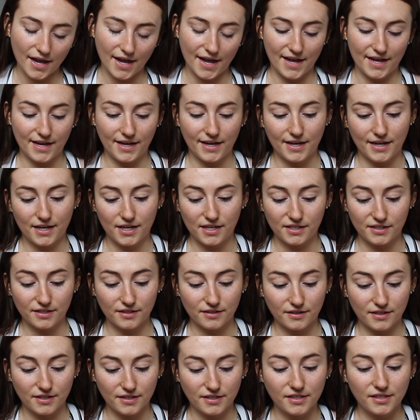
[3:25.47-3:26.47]

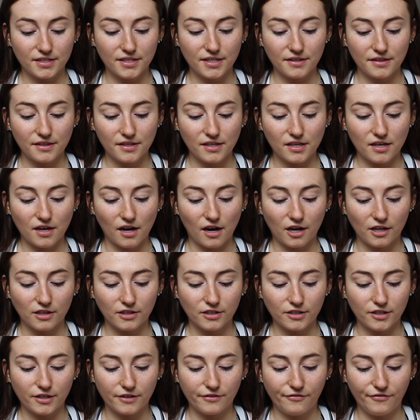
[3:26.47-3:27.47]
And this is in the
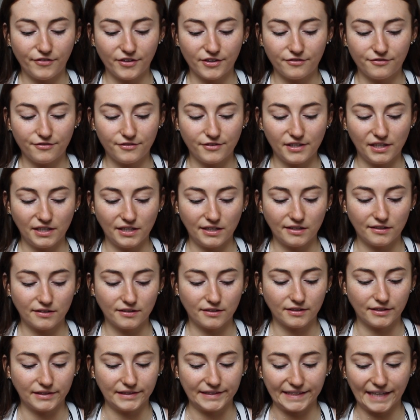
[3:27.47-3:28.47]
color 15
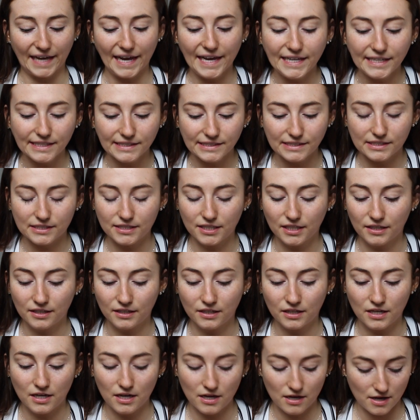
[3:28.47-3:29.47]
Light.
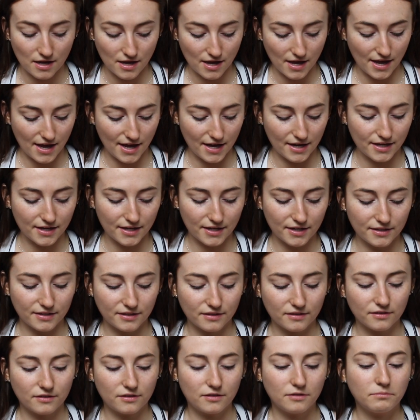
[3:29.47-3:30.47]

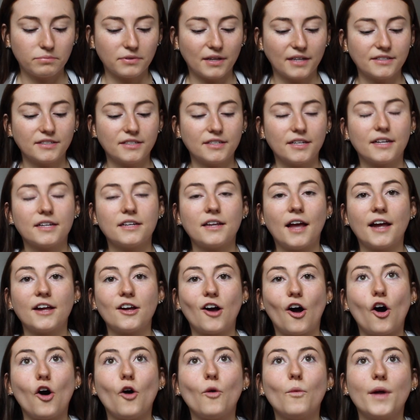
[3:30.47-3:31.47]
And to blend it in, I
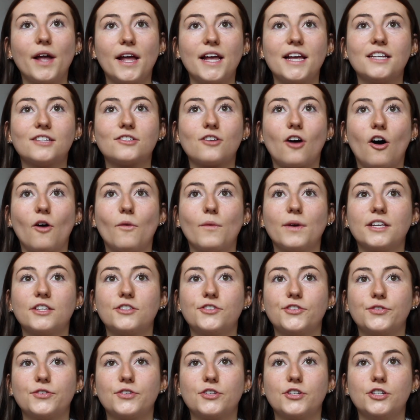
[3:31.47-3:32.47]
always
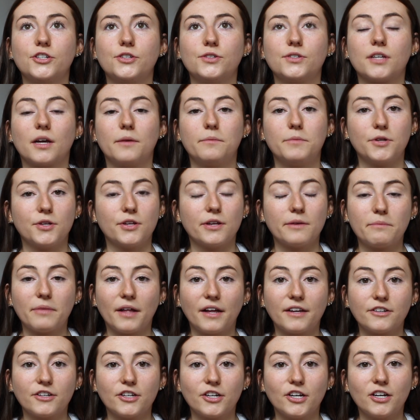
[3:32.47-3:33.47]
used to use a beauty
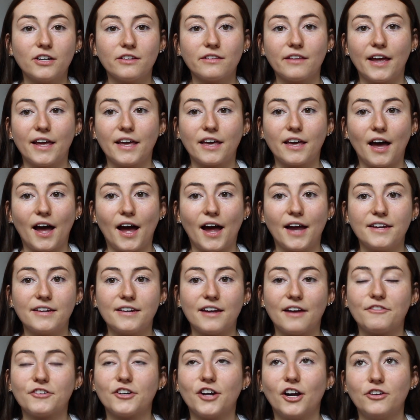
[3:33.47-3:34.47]
blender. I
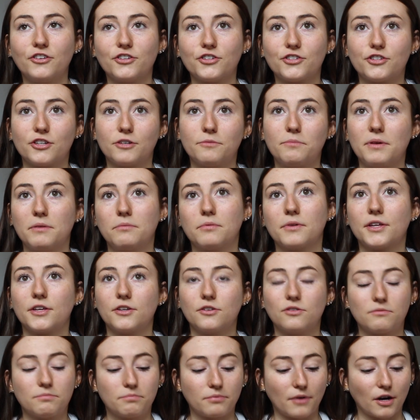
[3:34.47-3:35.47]
never understood people that
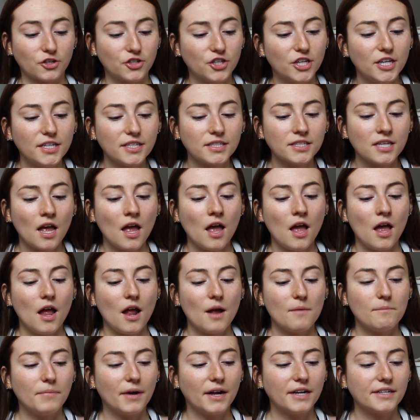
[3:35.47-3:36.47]
use brushes,
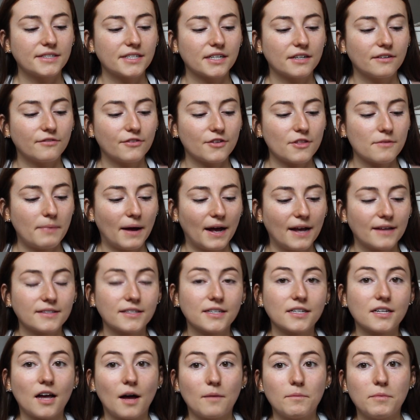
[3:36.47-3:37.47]
but for the past
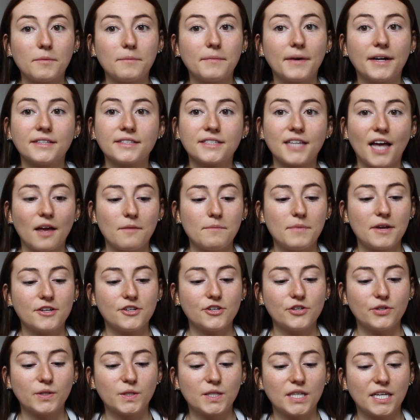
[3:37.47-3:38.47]
couple months I've been
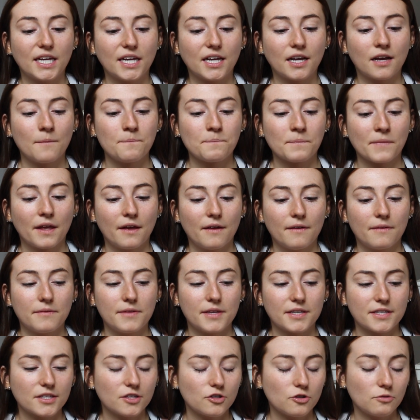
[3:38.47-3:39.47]
using
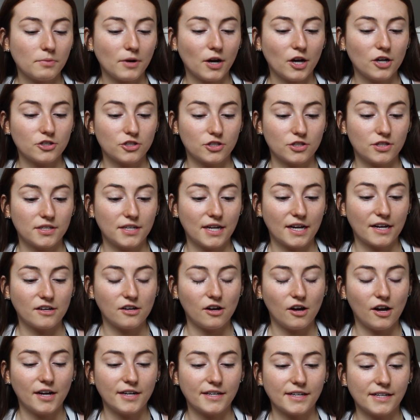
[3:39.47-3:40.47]
this little brush that I
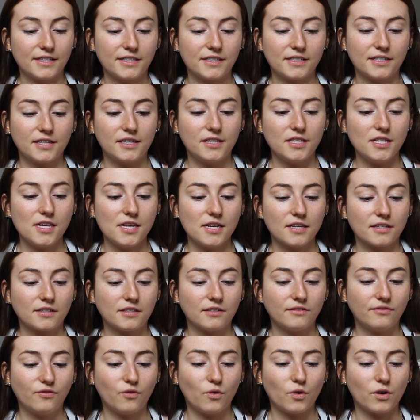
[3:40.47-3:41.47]
got. It is the
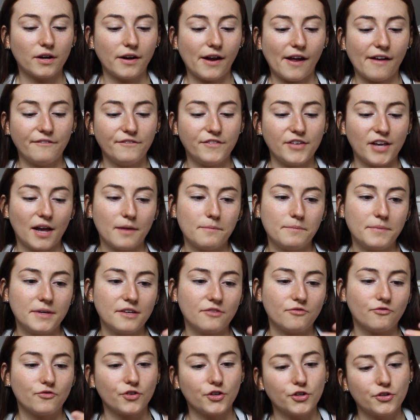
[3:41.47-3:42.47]
Sephora
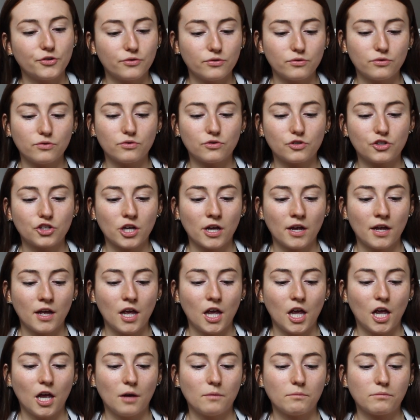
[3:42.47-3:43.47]
VIB Rouge
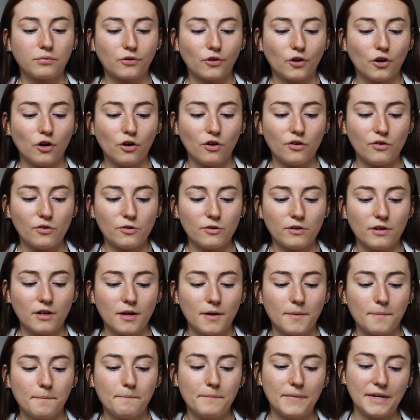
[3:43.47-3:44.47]
Pro
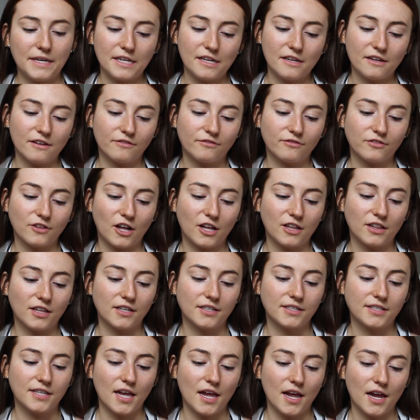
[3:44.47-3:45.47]
Mini
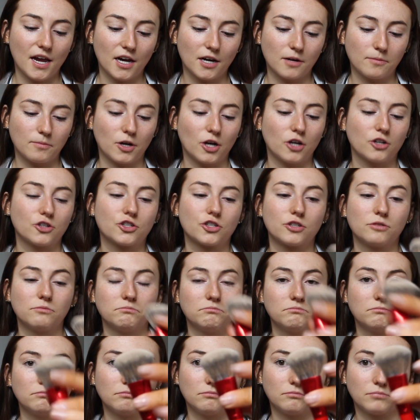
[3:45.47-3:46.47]
Flawless Airbrush
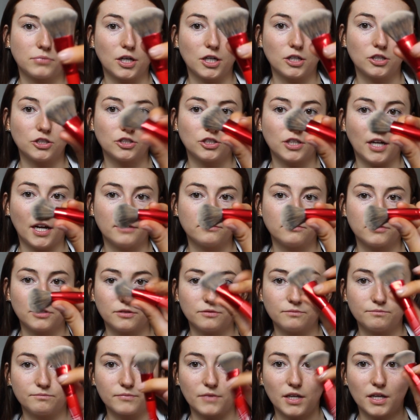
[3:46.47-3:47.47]
brush. I don't
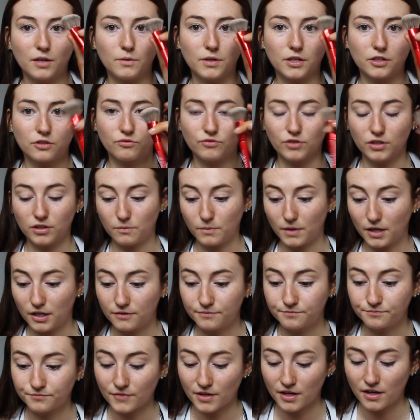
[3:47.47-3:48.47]
know, it works really
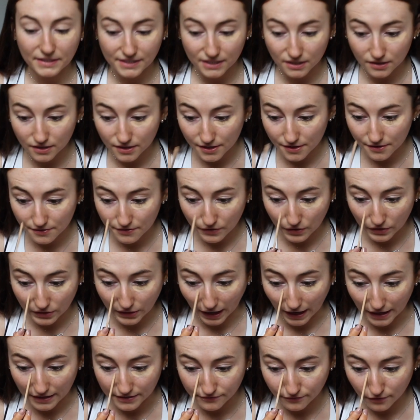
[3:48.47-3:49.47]
well. Basically, the
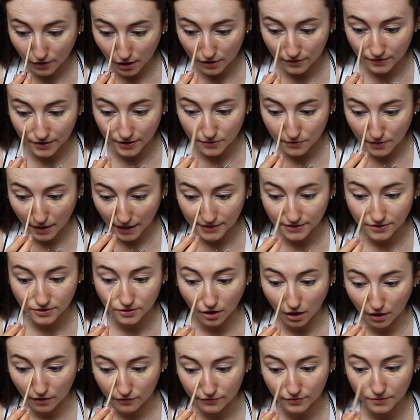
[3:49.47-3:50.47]
last vlog that you guys
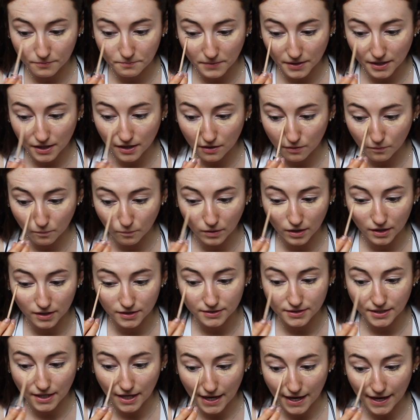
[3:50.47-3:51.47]
saw from me
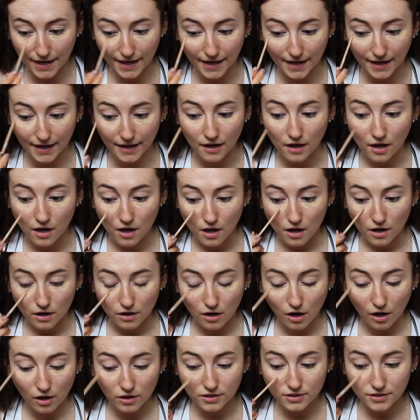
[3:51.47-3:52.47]
was a
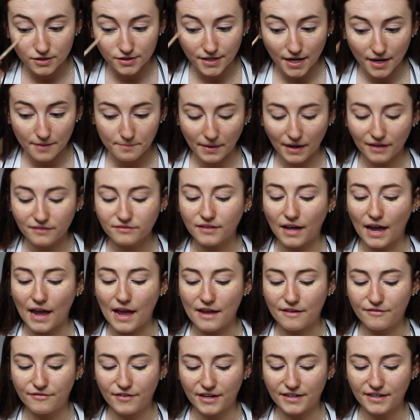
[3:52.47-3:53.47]
college day in my
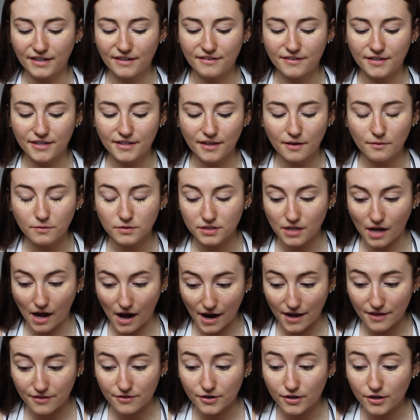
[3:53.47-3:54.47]
life, and I think that was
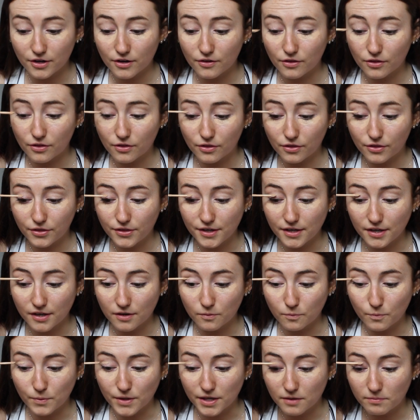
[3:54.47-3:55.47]
either the
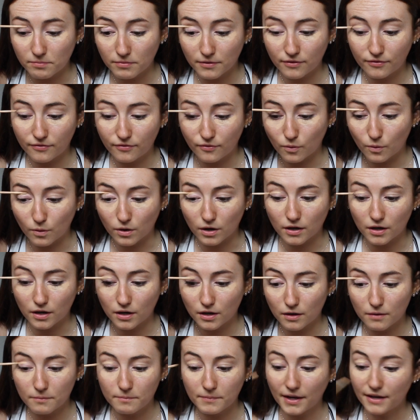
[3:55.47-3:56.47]
week
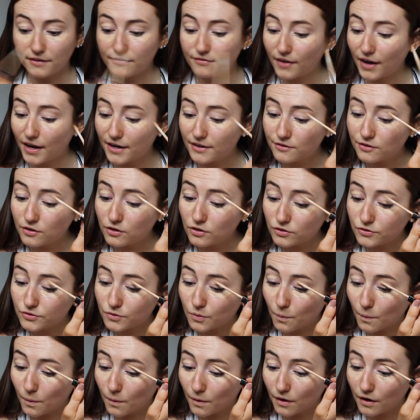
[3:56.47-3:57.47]
before my finals
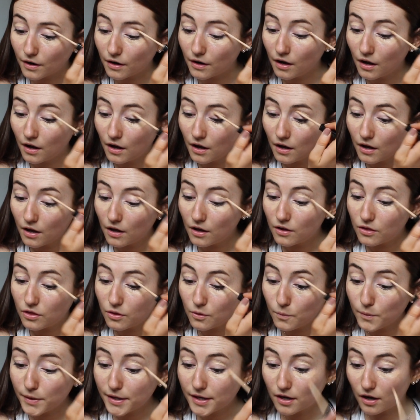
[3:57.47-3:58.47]
or
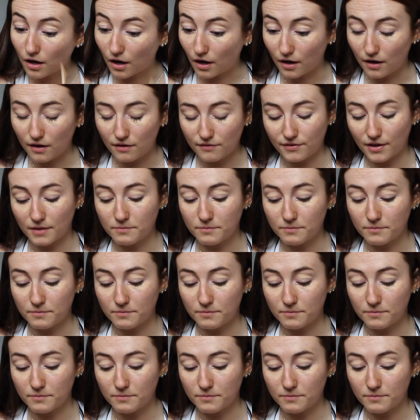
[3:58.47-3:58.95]
the week of.